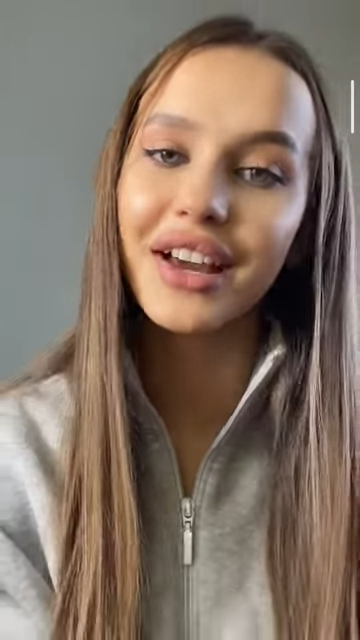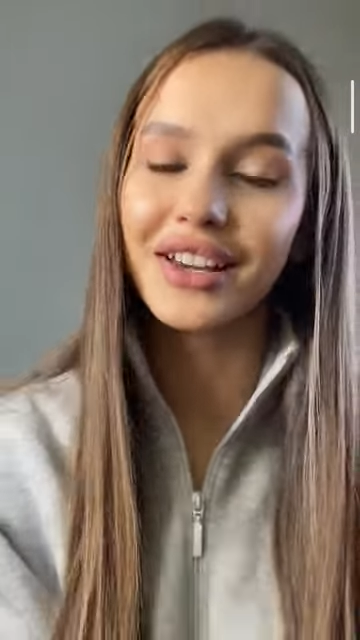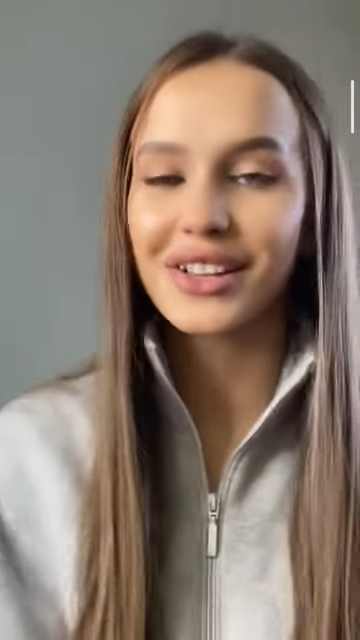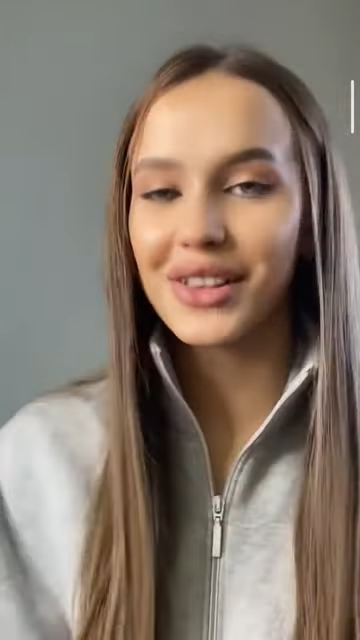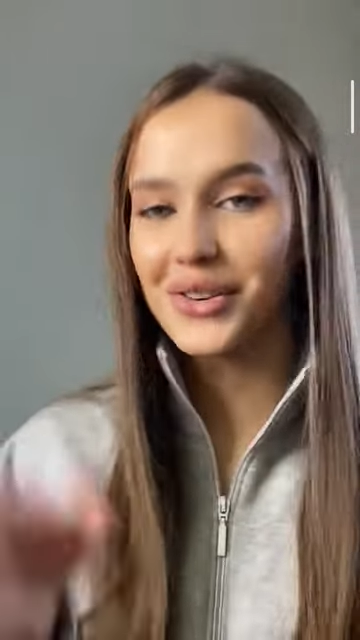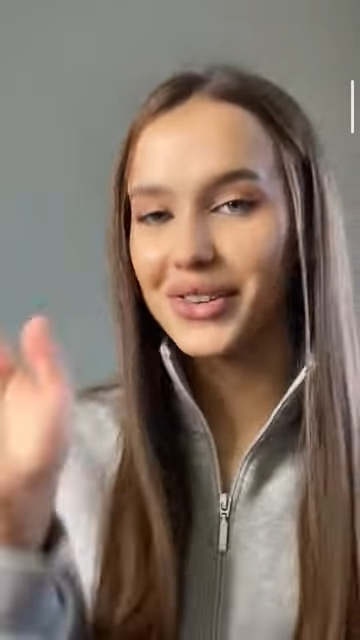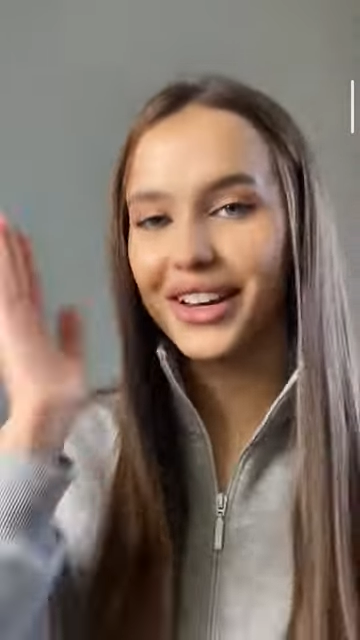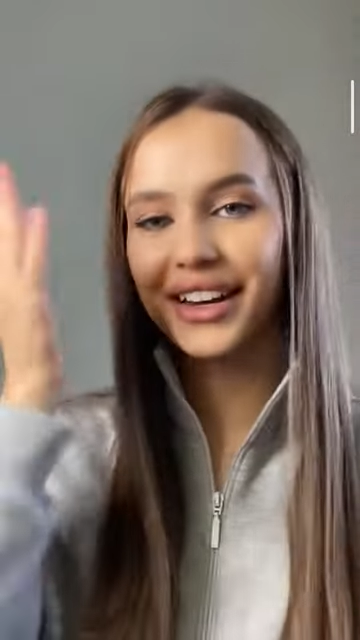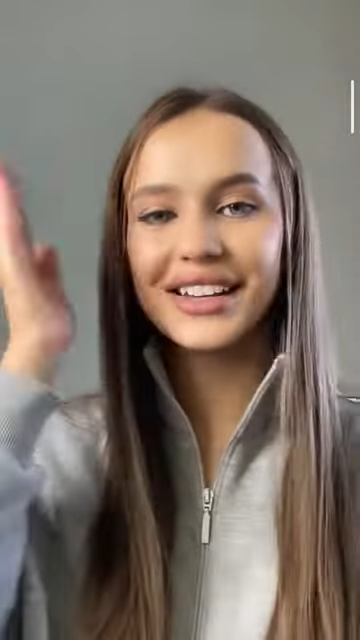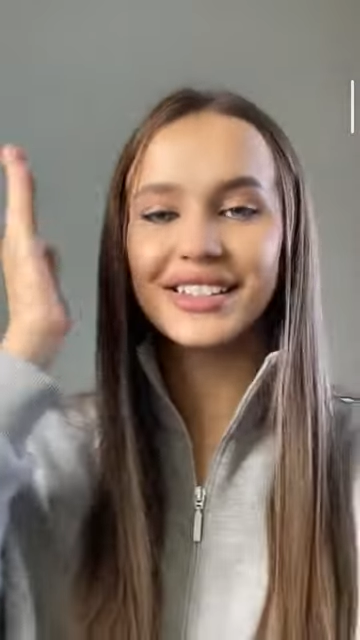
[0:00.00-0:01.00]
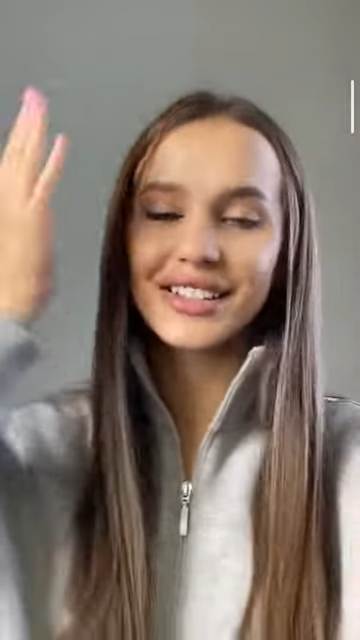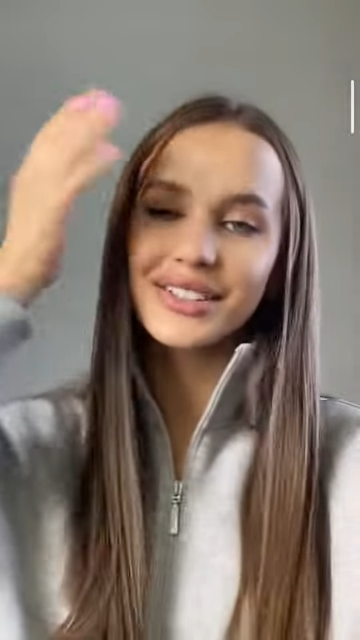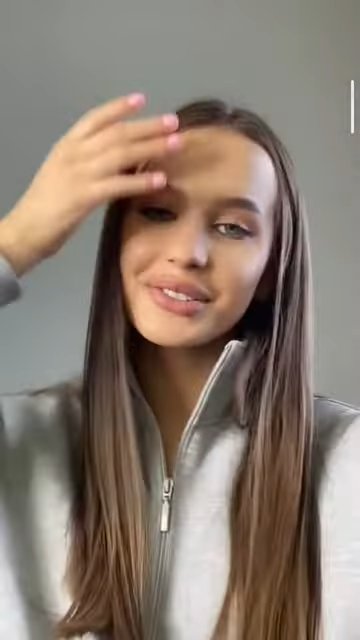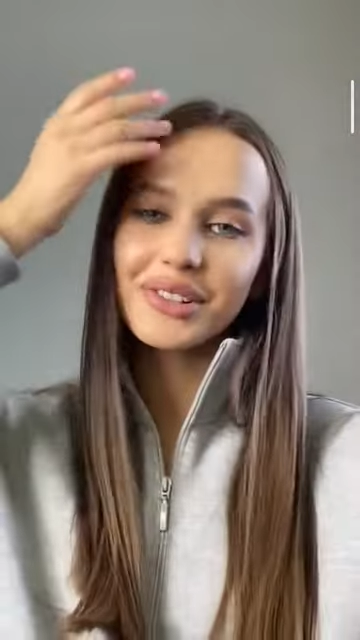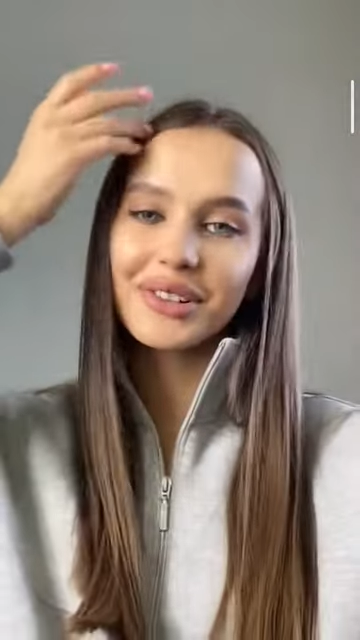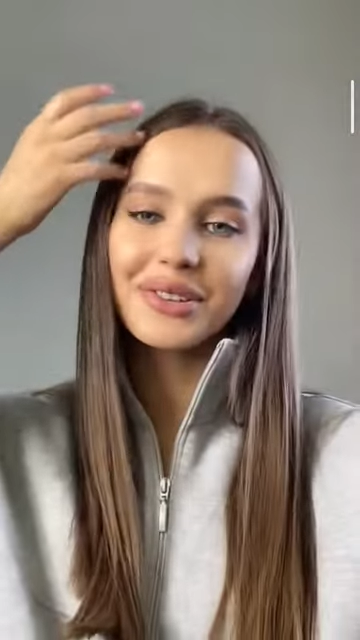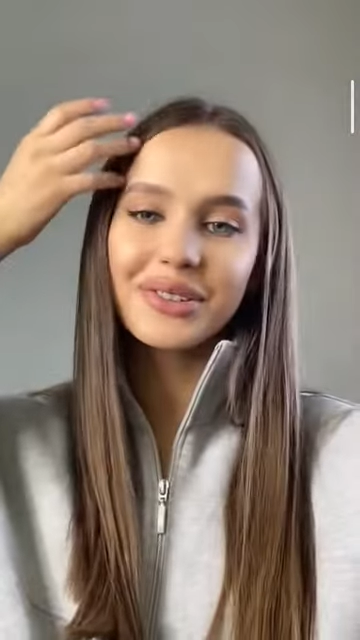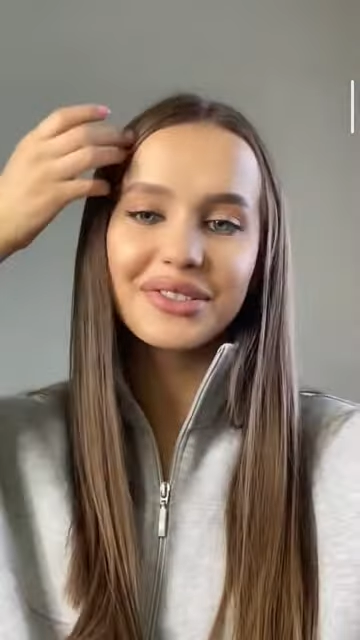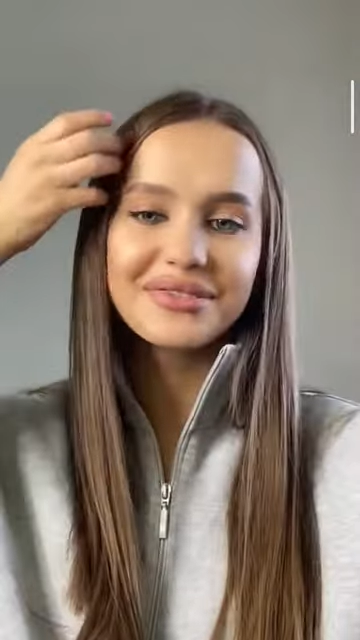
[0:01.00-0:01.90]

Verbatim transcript: hi hello guys hello hello